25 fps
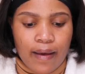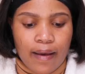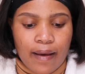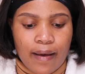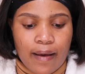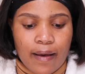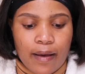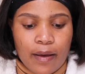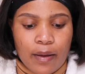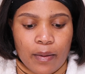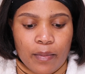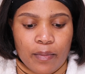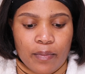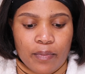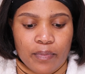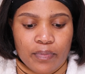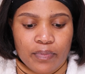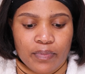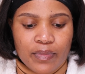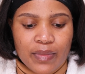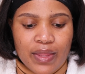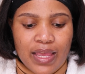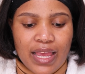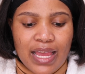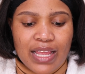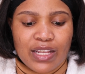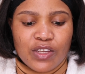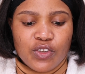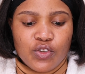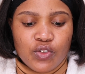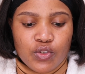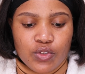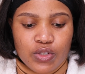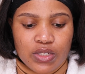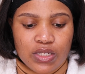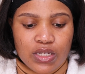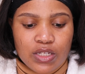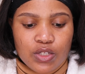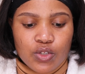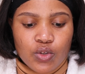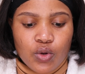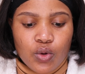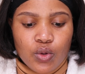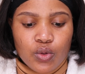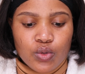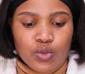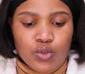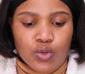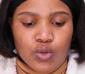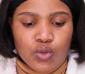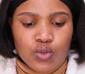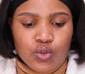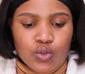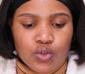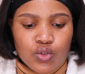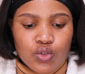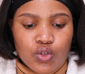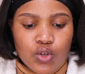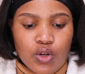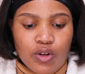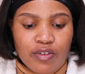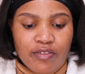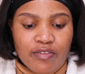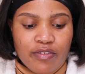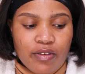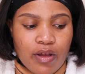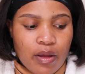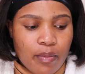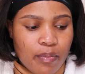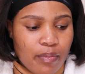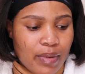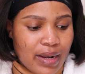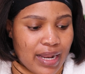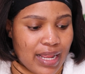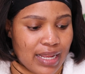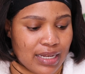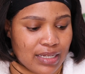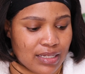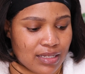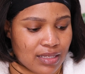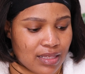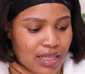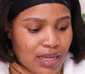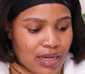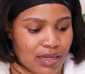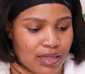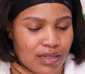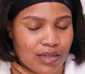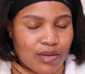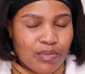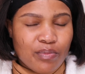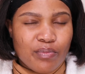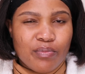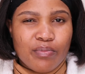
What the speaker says: and use it also to sort of blend that